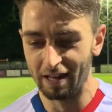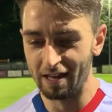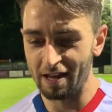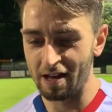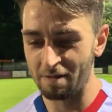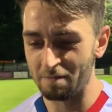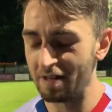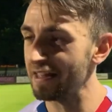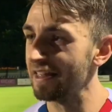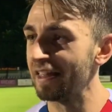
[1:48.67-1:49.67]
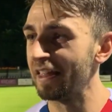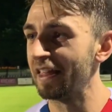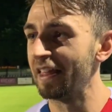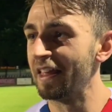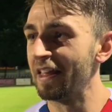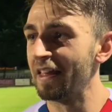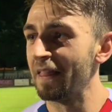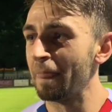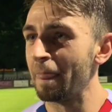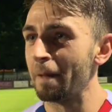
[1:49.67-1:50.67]
generally, are you usually a
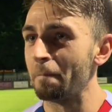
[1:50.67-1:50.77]
midfielder?